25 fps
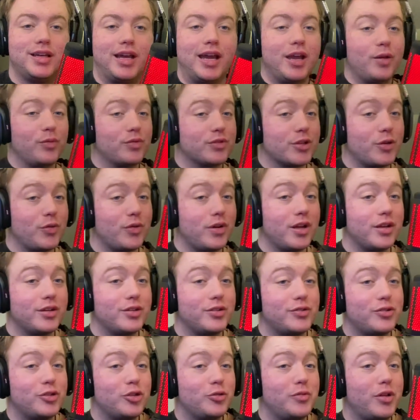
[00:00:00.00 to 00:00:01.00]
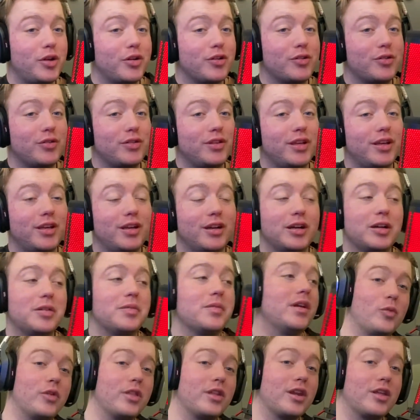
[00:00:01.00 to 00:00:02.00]
Hey, what's going on YouTube? Logan Dooley
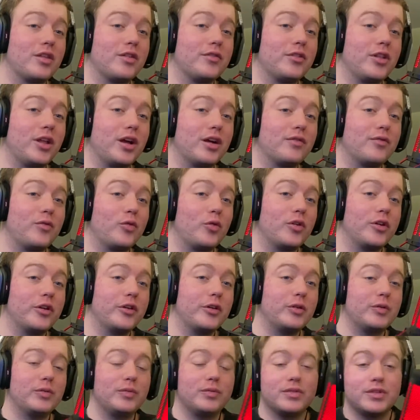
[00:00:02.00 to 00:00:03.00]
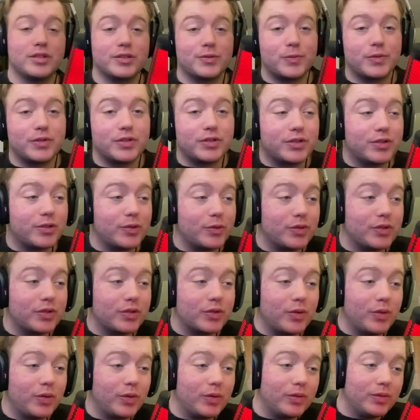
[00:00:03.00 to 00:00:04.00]
here with another vlog for you. This was
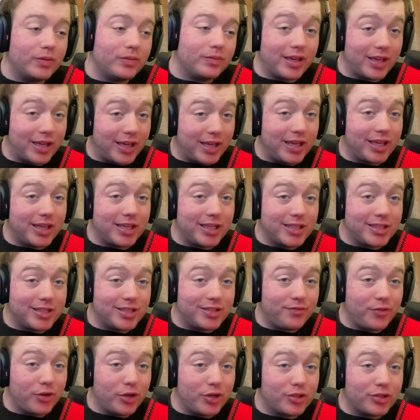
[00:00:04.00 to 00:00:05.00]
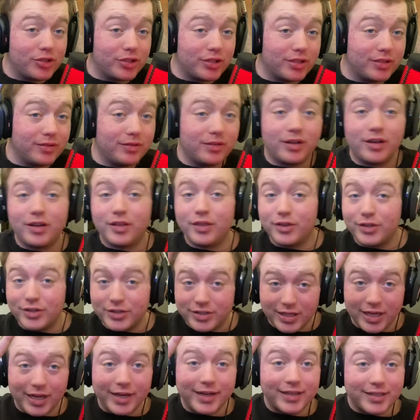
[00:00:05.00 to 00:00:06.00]
Seussical, the kids version,
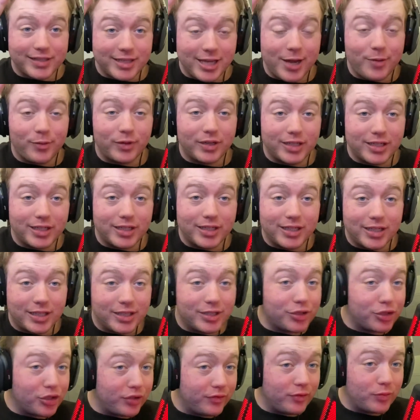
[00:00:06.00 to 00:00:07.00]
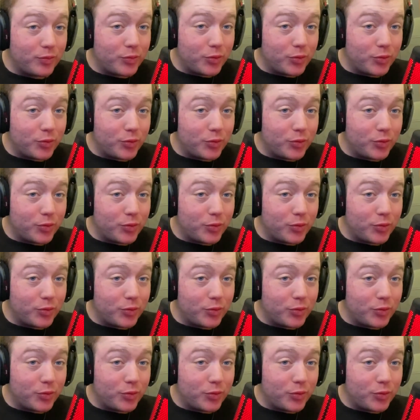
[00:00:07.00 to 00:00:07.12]
the second time we did it at Silver